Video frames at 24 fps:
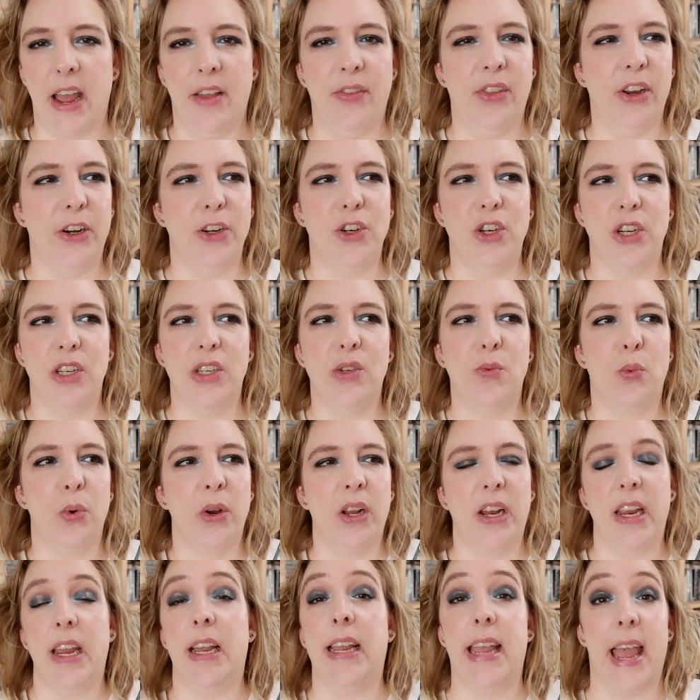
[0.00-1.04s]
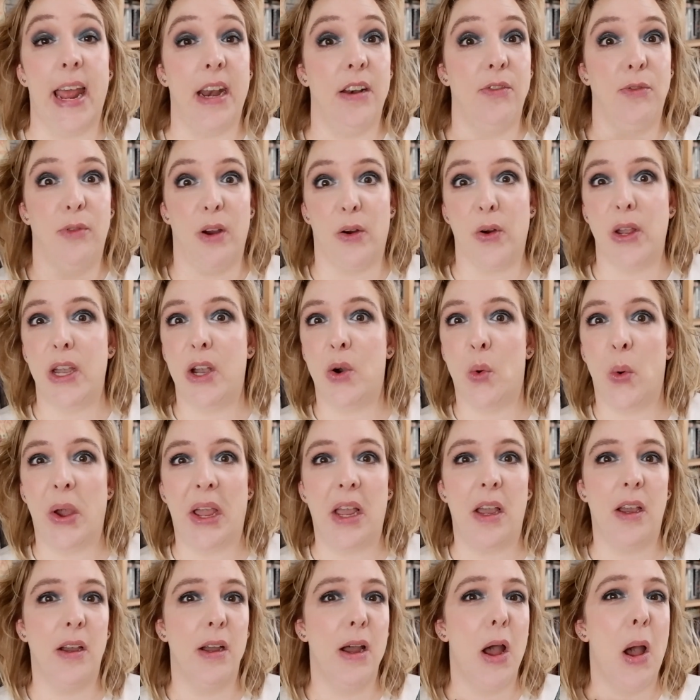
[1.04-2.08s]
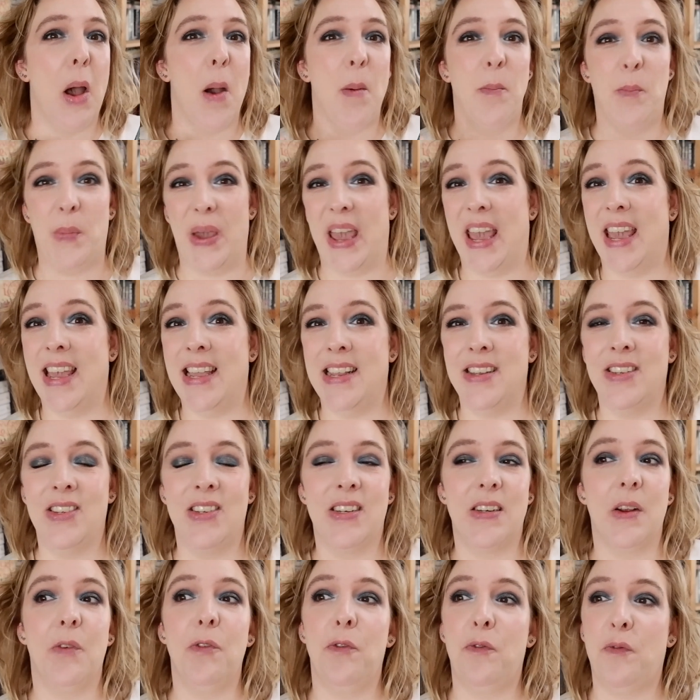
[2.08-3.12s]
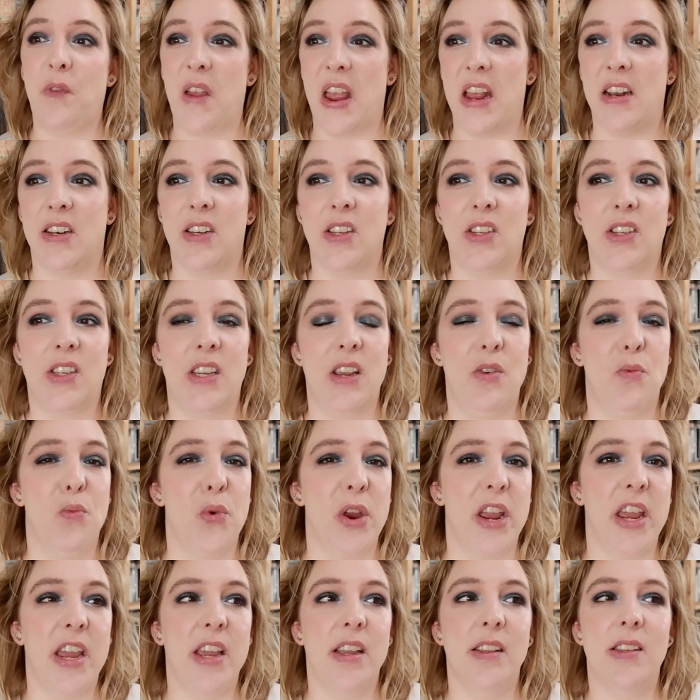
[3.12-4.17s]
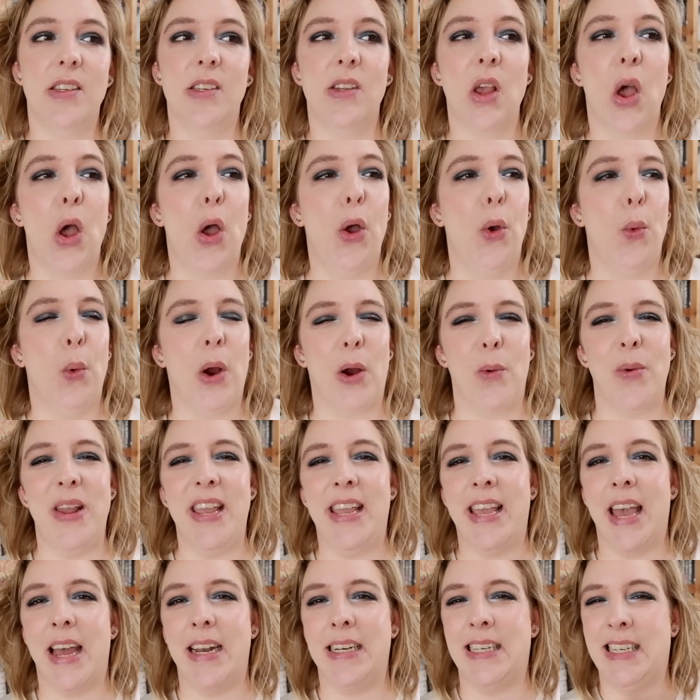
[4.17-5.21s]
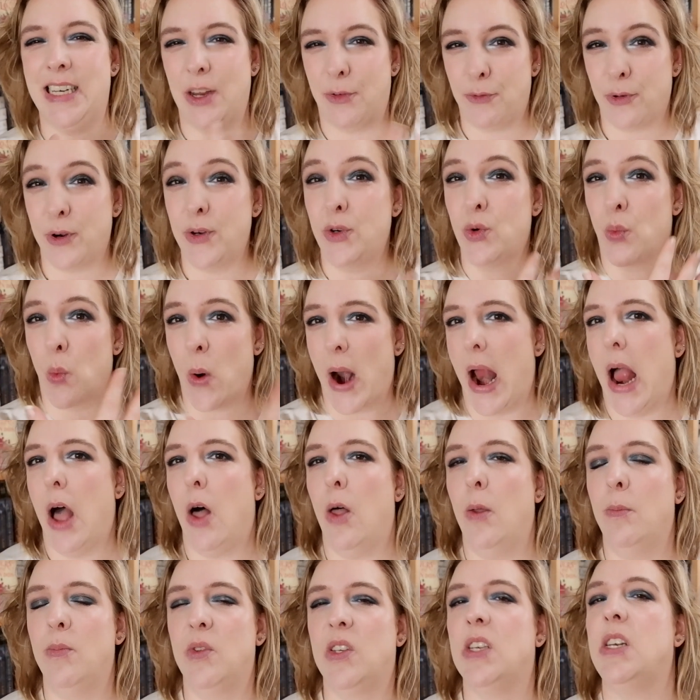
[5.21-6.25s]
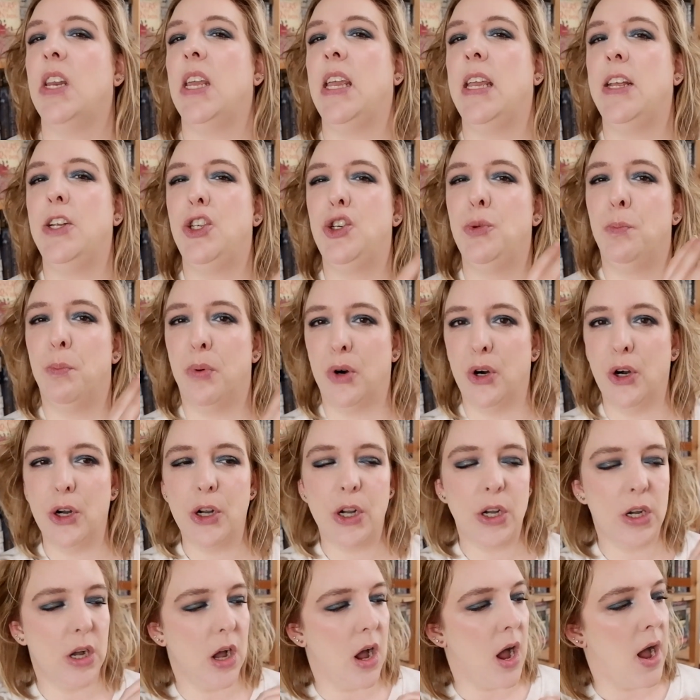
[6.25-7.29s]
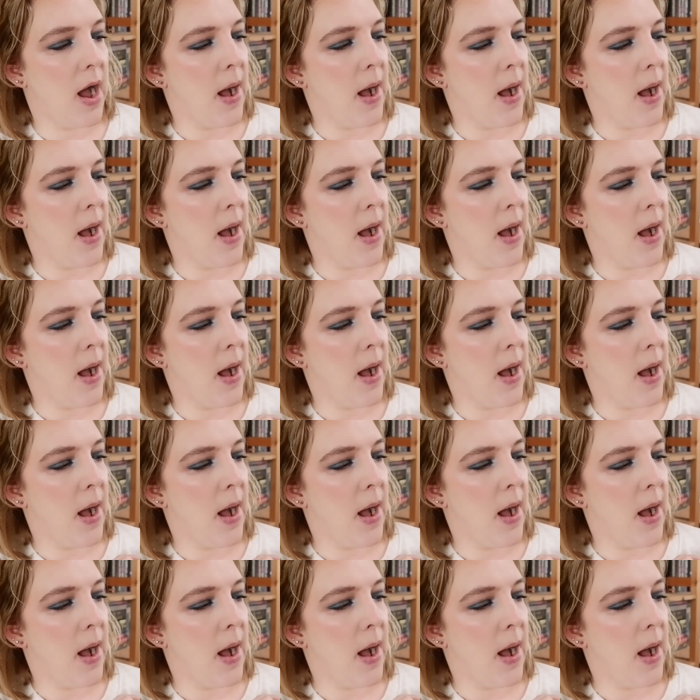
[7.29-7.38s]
and they're just really, again, very quick-paced fantasy reads where we get different realms in each book.